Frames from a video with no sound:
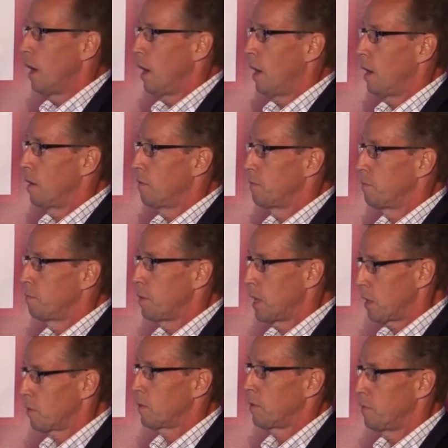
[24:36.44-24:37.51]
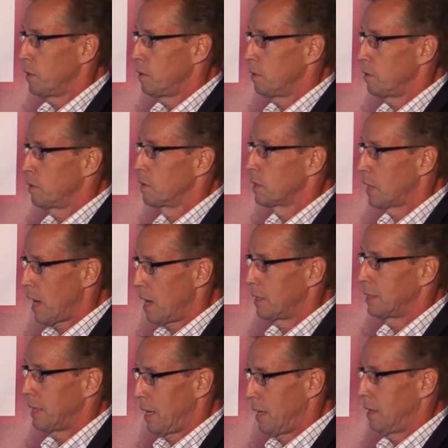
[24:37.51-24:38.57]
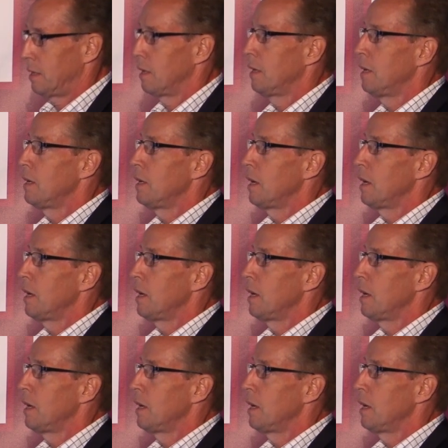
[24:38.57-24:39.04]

of peer-reviewed content